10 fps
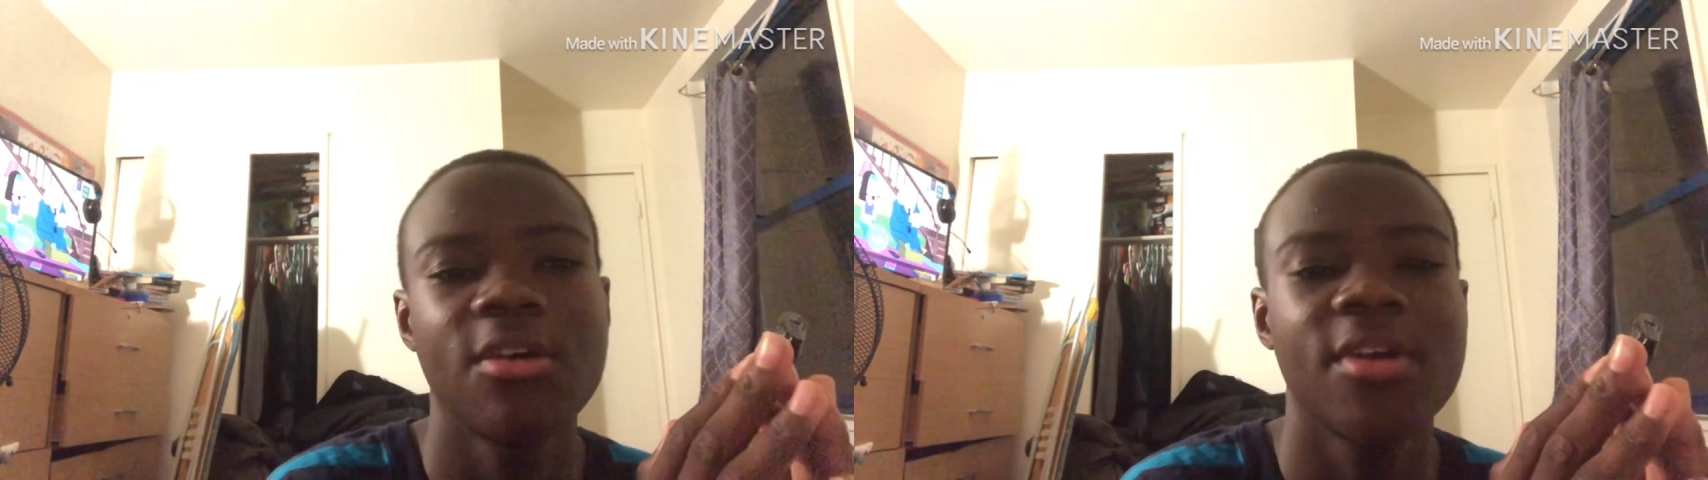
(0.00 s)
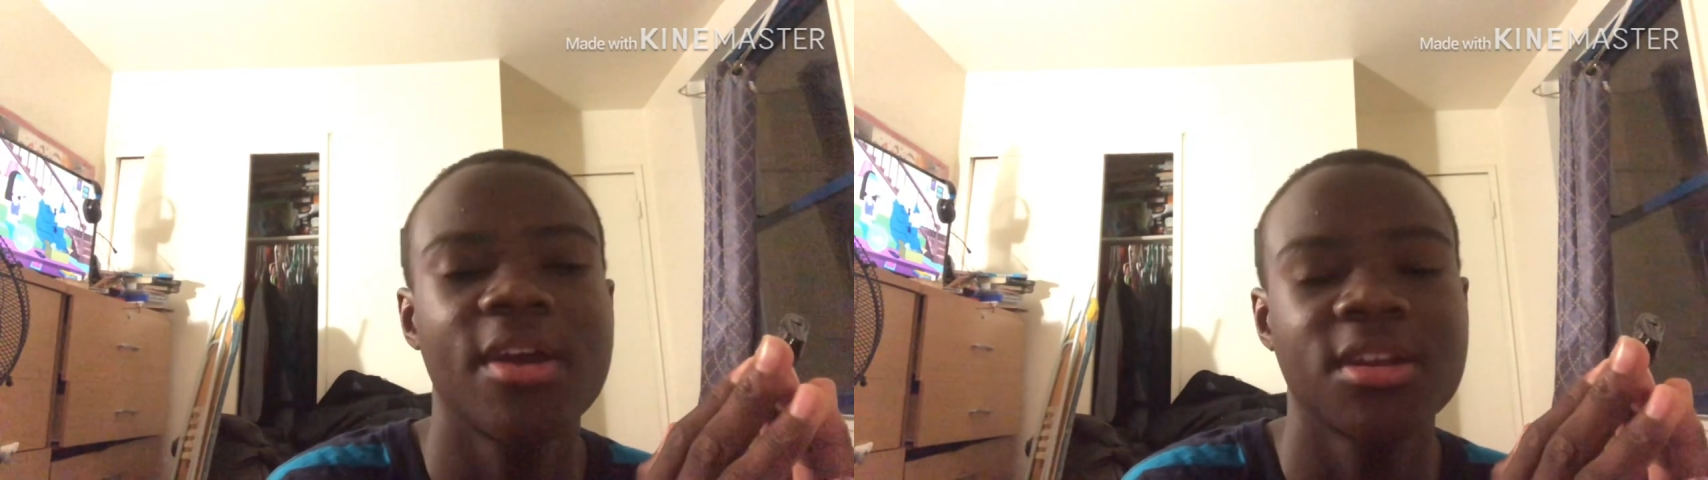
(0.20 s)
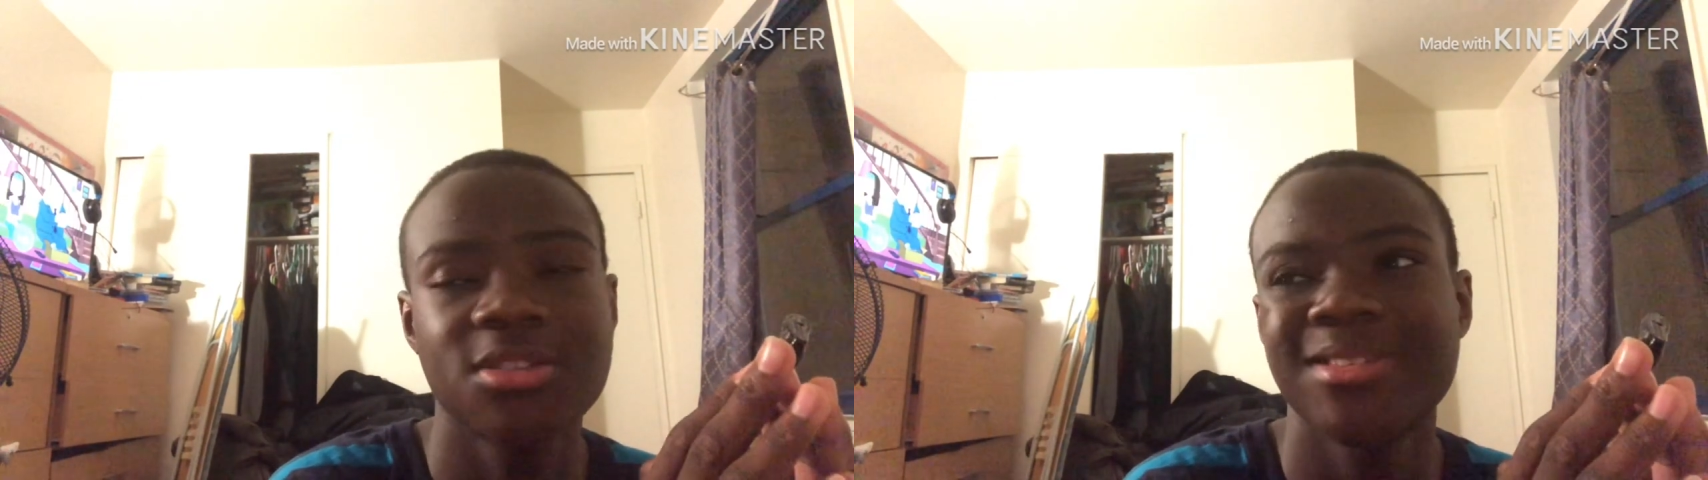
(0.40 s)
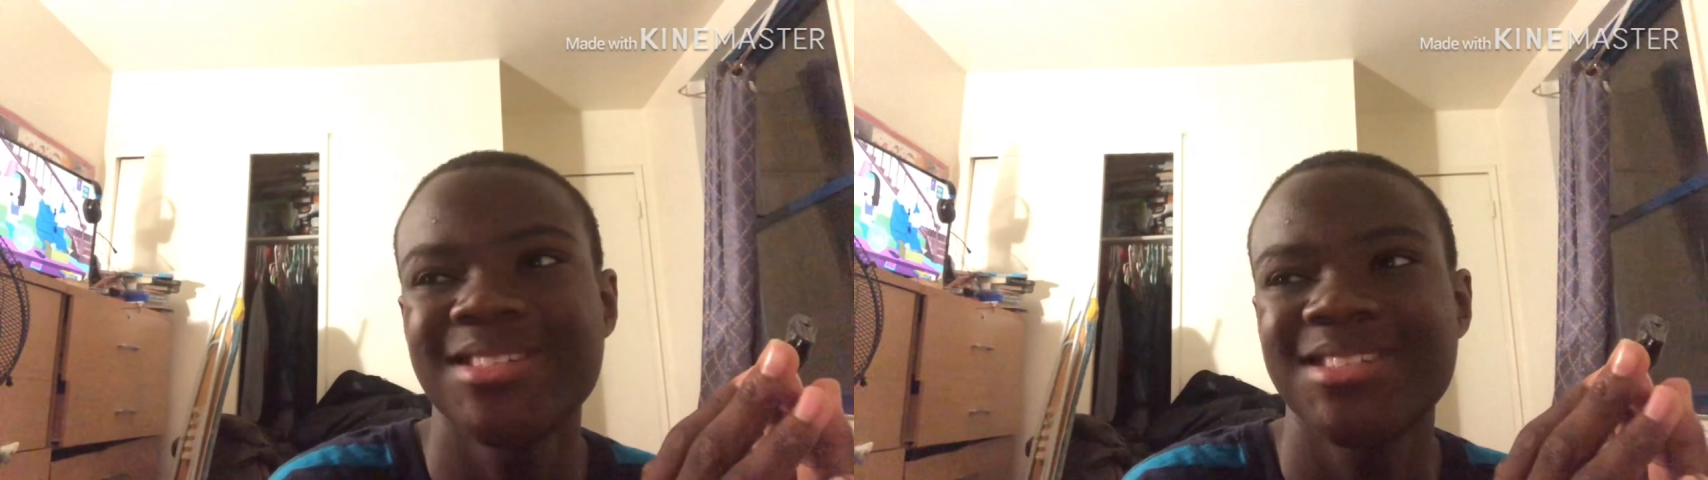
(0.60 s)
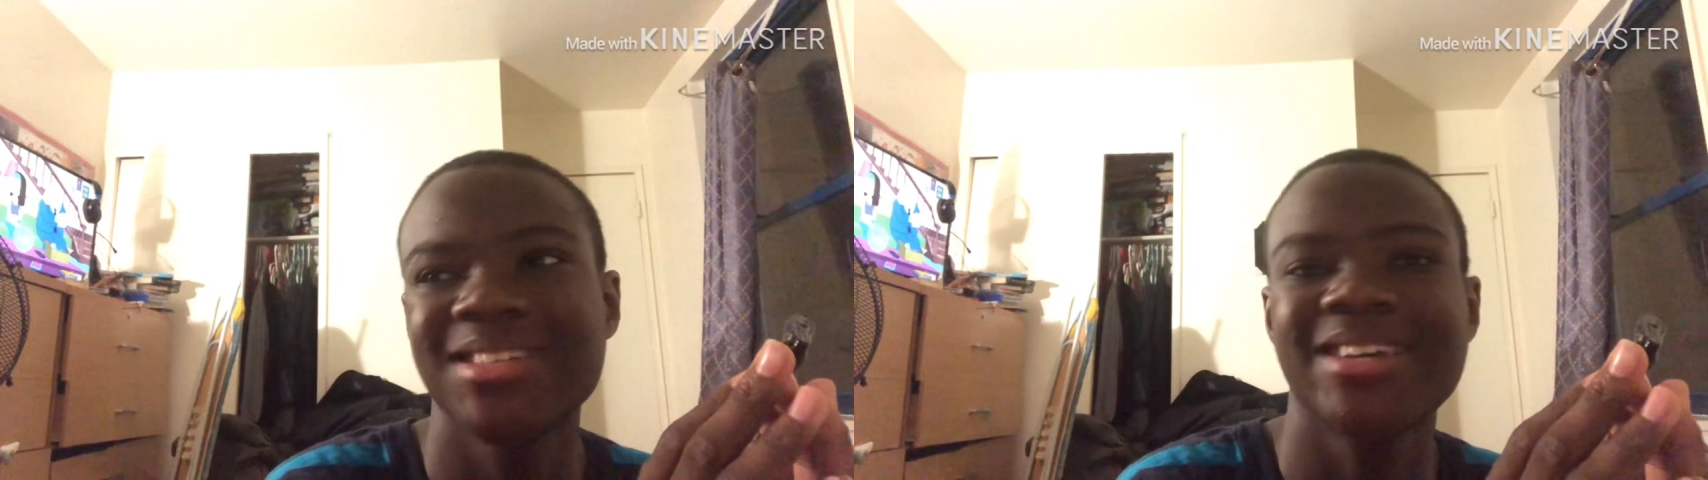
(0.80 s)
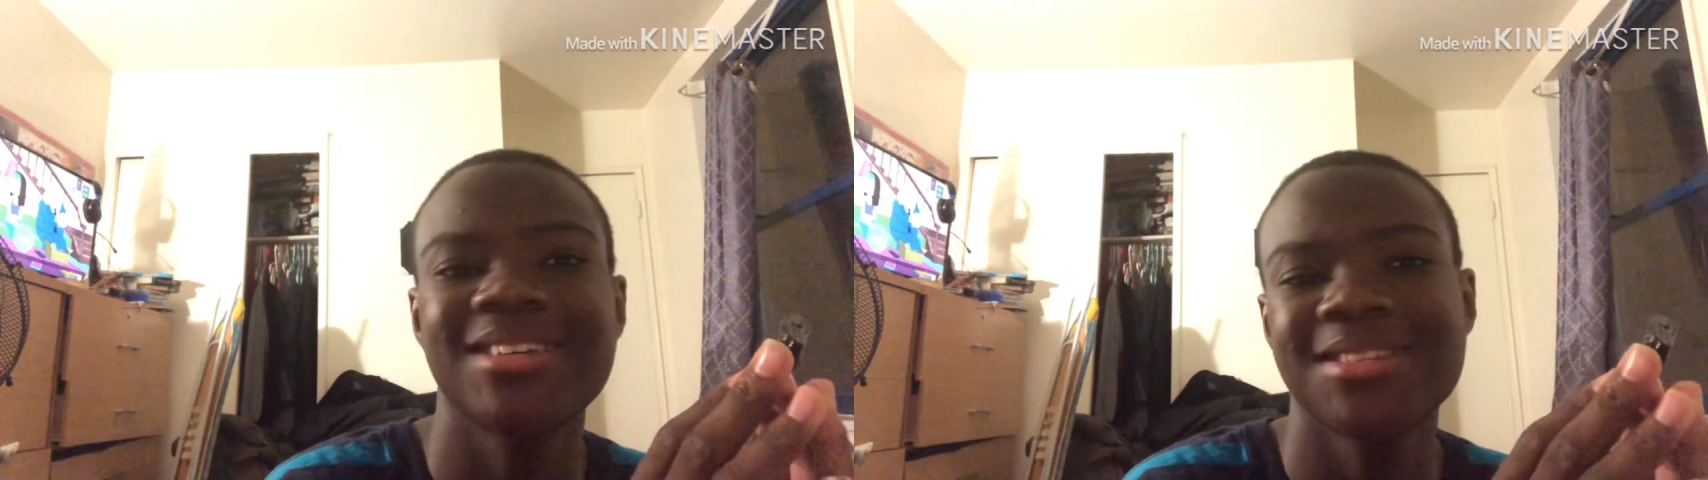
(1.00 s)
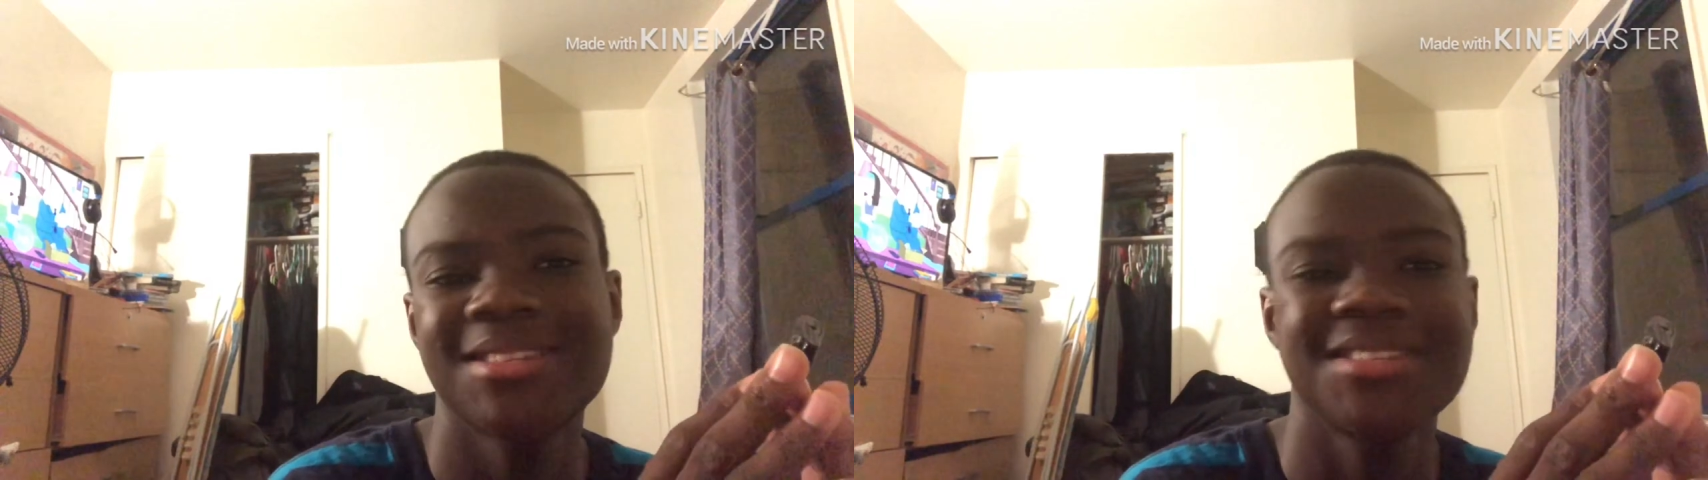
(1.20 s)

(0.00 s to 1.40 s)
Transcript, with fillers: I react to this, like,